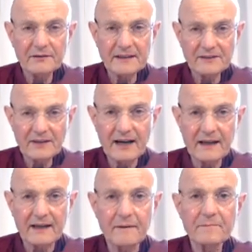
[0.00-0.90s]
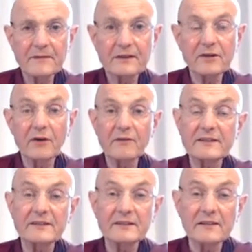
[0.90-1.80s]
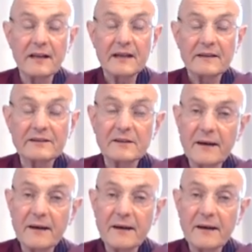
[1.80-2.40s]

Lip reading: desire. So this is the